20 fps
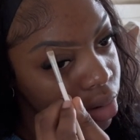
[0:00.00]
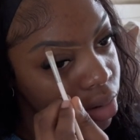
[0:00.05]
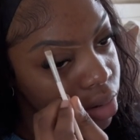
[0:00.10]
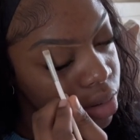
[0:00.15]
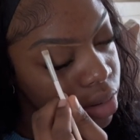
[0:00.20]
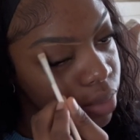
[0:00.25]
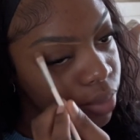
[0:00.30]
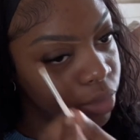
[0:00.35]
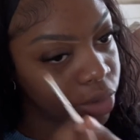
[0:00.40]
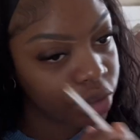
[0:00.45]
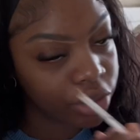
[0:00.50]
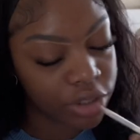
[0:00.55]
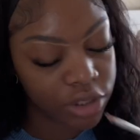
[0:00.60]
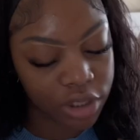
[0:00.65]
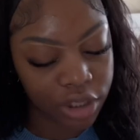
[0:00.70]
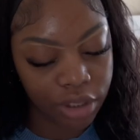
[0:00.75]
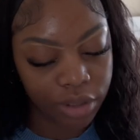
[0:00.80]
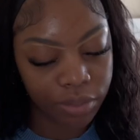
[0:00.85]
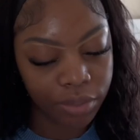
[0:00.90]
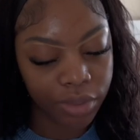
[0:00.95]
tomorrow's
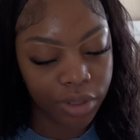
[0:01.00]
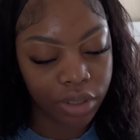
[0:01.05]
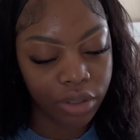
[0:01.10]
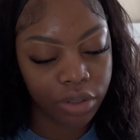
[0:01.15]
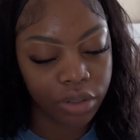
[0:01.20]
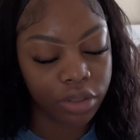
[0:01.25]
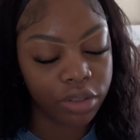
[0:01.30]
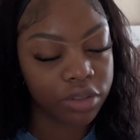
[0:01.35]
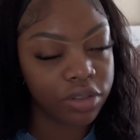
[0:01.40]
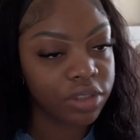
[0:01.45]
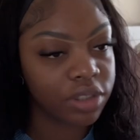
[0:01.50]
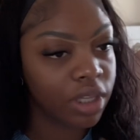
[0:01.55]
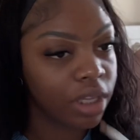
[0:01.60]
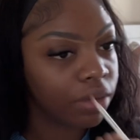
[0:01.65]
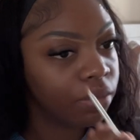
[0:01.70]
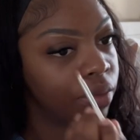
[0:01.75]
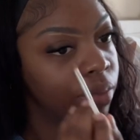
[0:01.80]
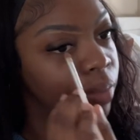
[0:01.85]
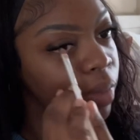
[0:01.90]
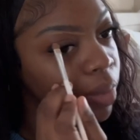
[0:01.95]
gonna be a girl's day
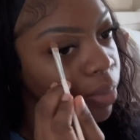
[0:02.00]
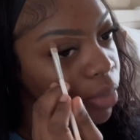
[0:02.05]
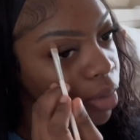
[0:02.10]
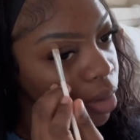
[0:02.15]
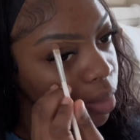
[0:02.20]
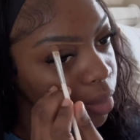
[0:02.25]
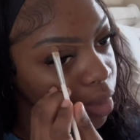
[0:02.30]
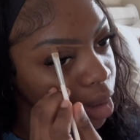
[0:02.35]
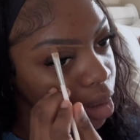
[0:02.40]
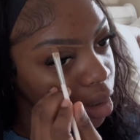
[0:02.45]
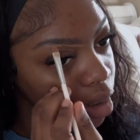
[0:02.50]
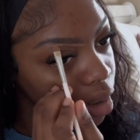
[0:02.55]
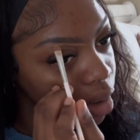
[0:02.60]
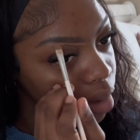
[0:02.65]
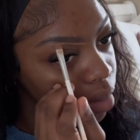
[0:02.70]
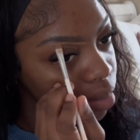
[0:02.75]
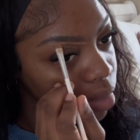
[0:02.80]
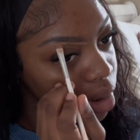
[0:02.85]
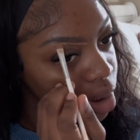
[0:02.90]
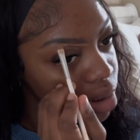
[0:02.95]
with my mommy
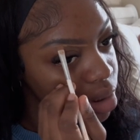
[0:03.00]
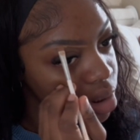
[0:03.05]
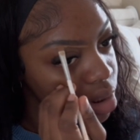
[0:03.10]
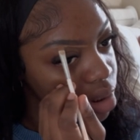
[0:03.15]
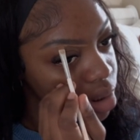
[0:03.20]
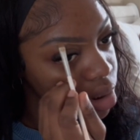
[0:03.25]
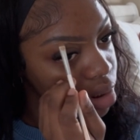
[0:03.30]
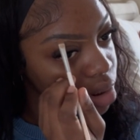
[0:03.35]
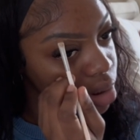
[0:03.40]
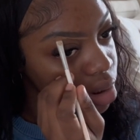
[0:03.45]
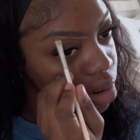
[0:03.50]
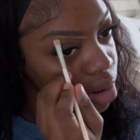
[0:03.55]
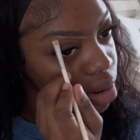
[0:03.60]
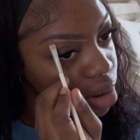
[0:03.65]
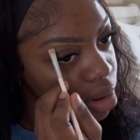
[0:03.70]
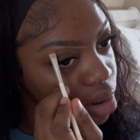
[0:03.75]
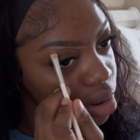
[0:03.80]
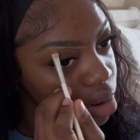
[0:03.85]
and my sister.